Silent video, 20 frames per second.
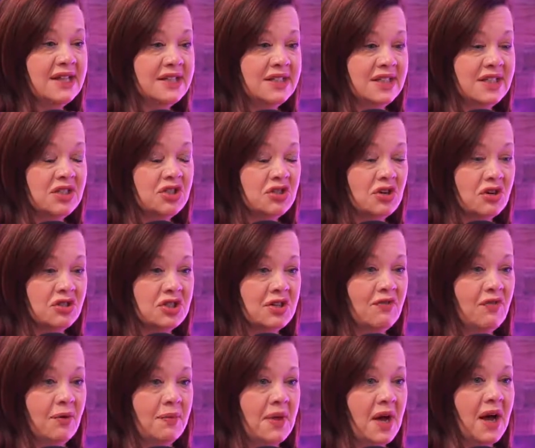is
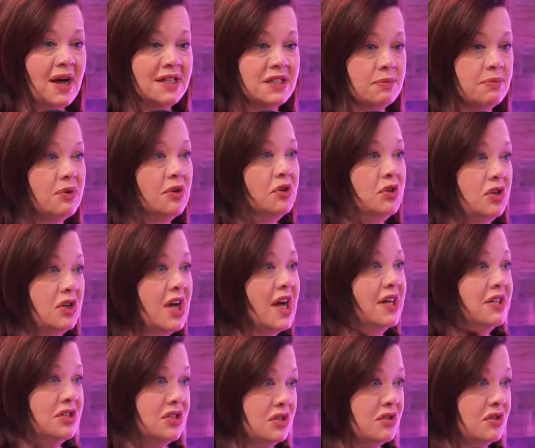discharging from the hospital. You got